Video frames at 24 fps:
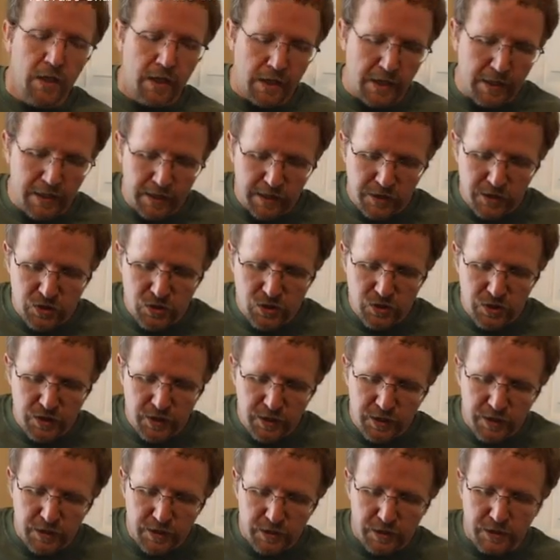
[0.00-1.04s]
a
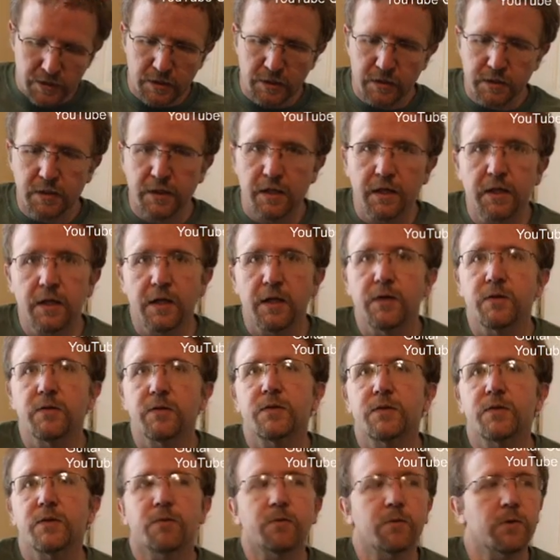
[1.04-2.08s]
sheet that
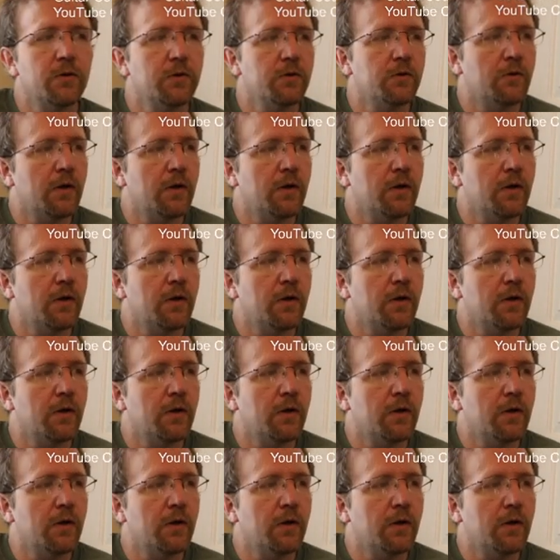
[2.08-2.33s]
goes through